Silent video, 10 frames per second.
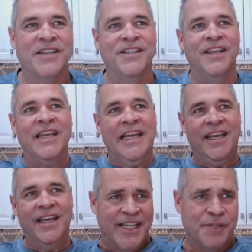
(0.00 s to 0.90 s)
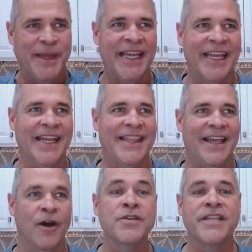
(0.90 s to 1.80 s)
actually speaking again at
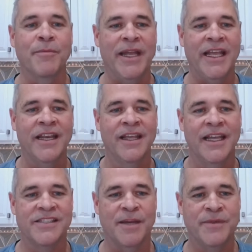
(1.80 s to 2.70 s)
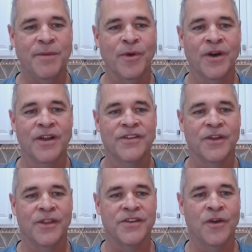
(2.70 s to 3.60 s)
that OSET meeting in September.
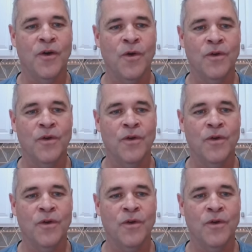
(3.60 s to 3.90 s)
So there's a